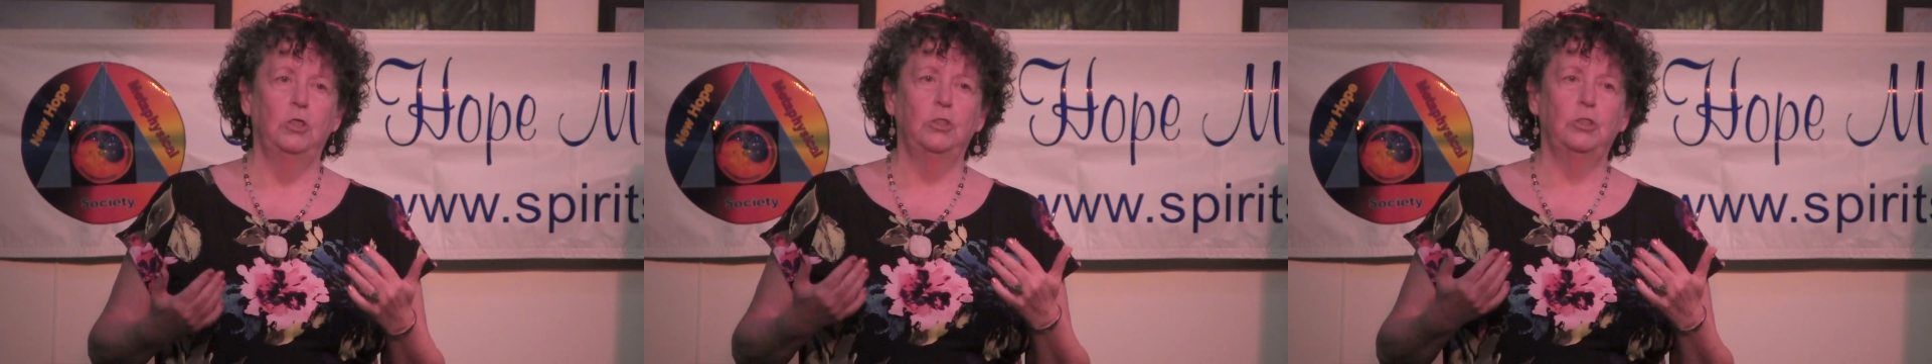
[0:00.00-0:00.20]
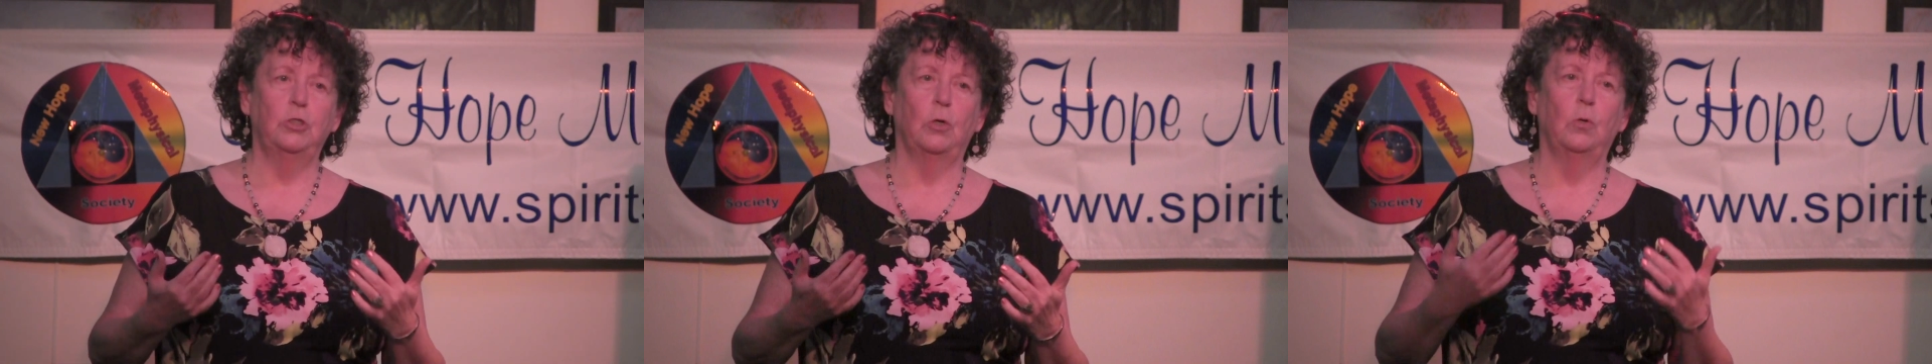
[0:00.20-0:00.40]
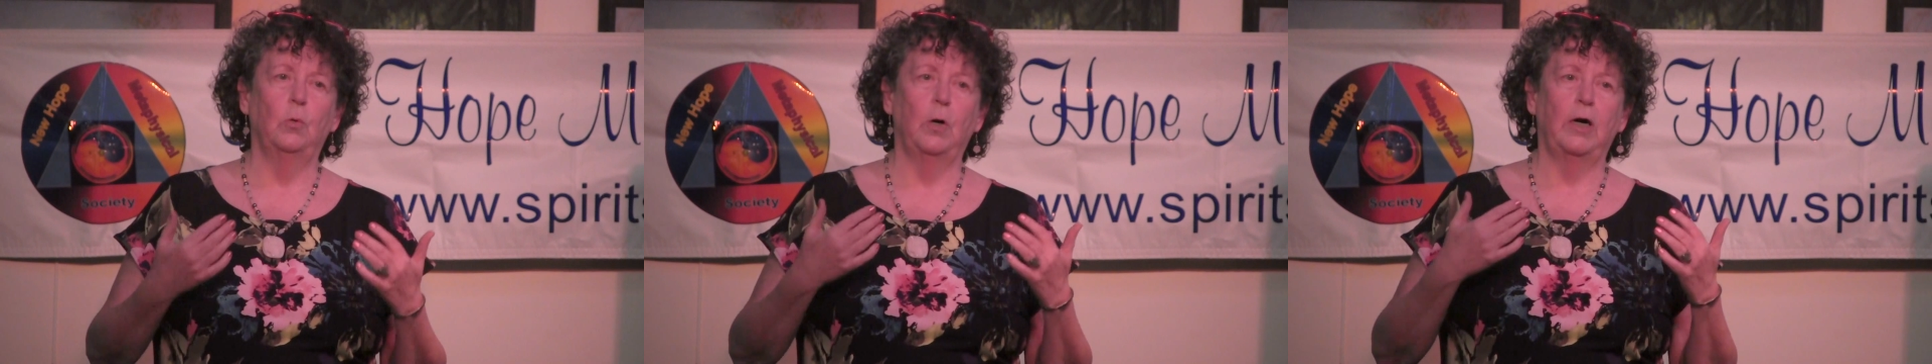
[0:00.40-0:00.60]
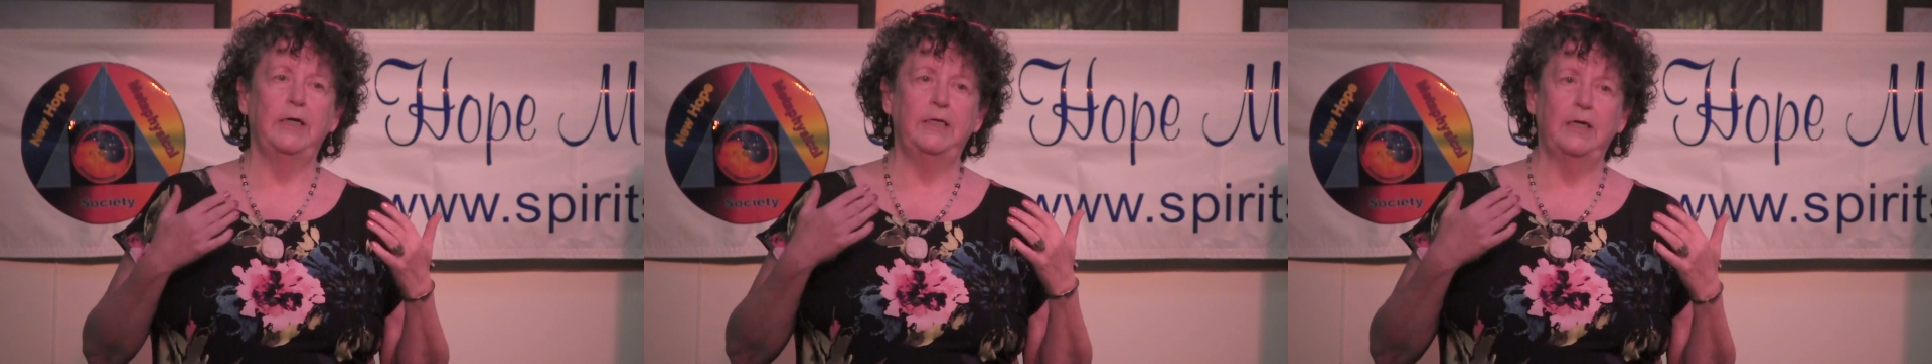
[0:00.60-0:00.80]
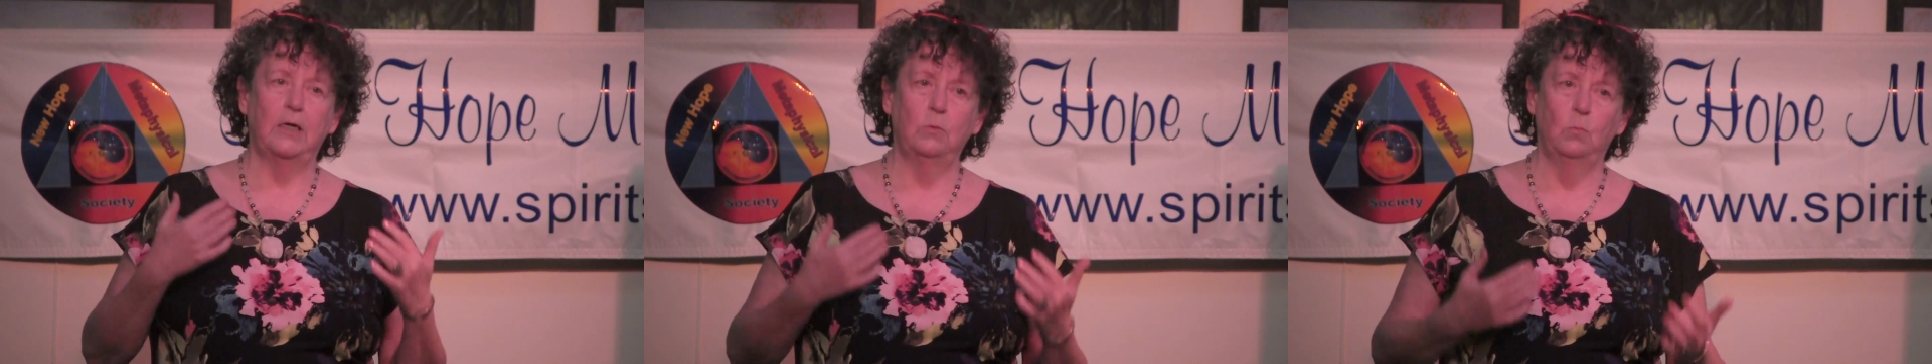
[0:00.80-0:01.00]
So
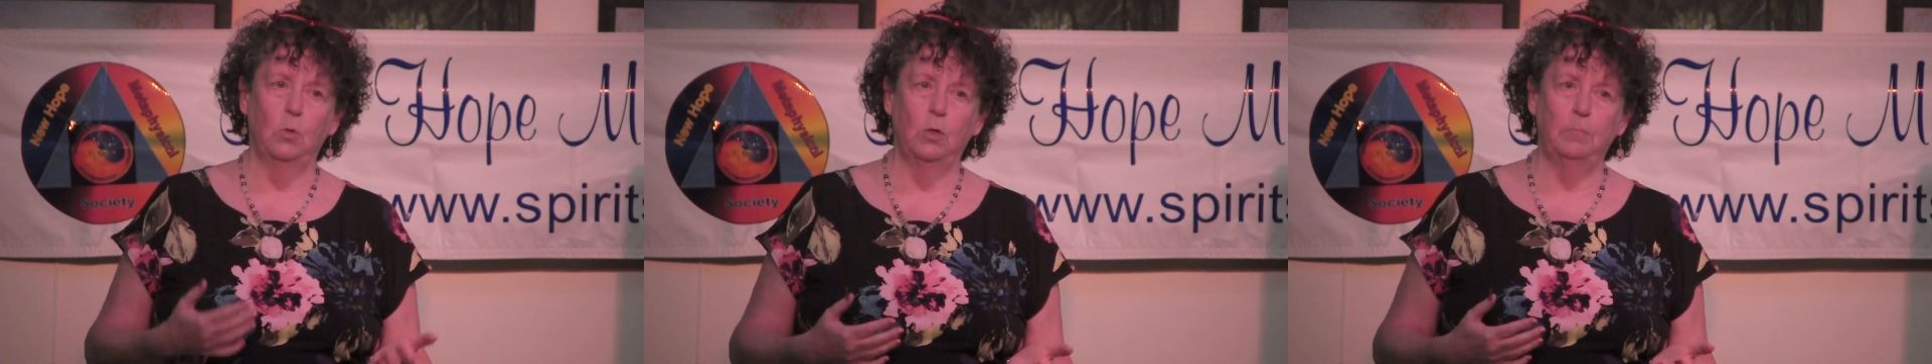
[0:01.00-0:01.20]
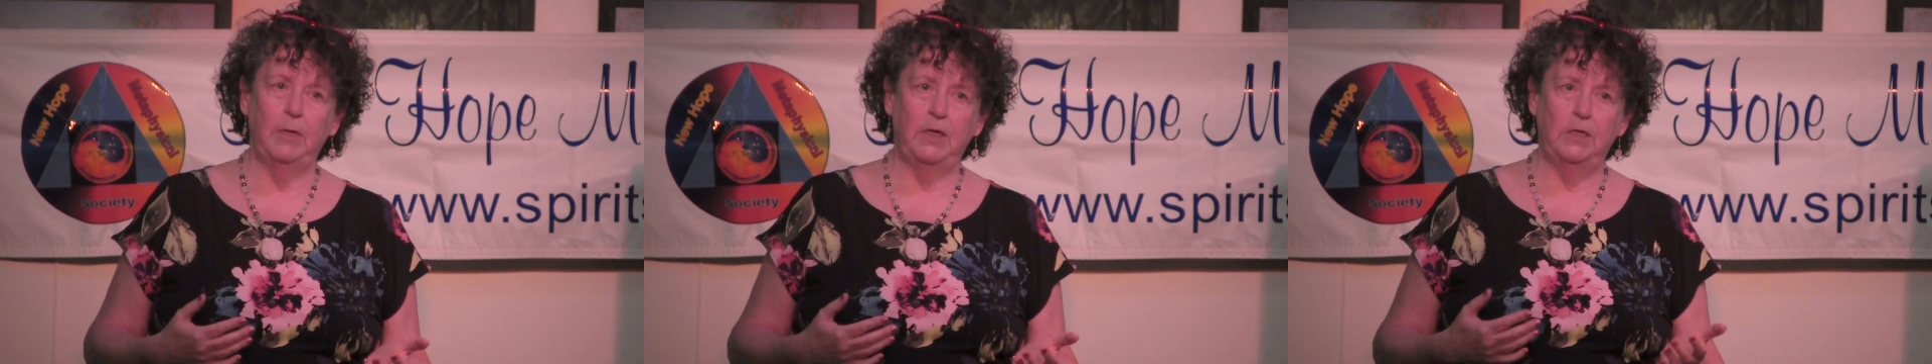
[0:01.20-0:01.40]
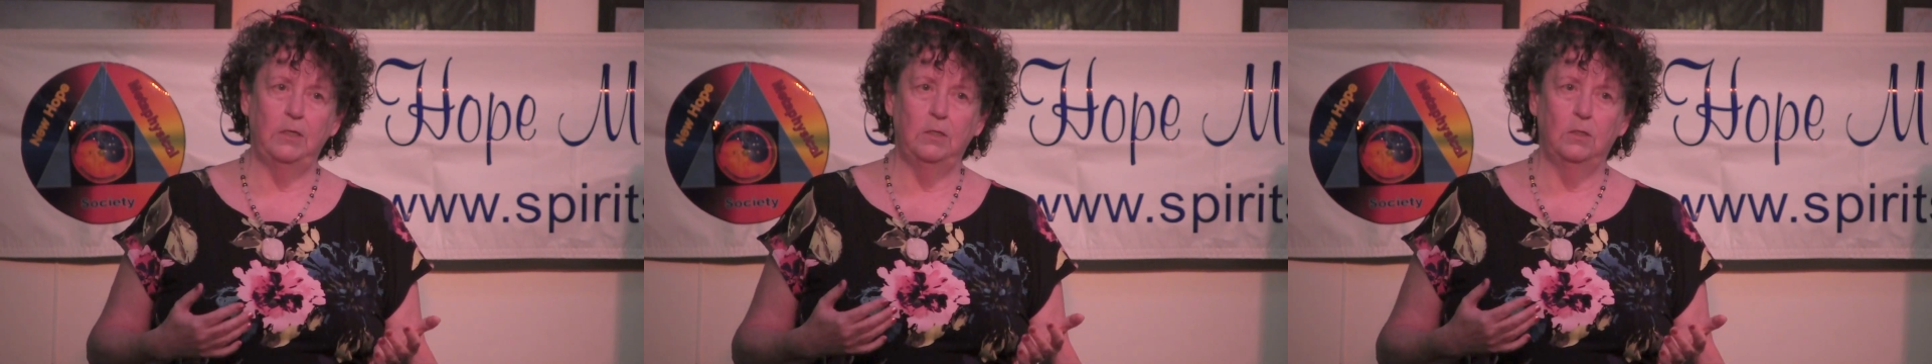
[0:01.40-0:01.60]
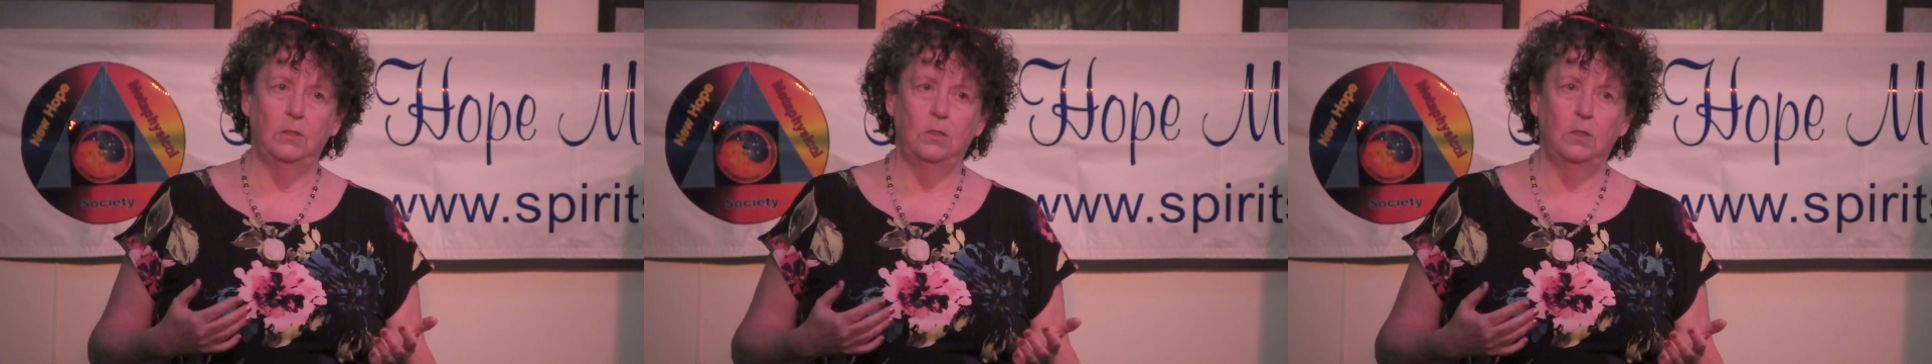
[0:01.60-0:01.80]
a young woman,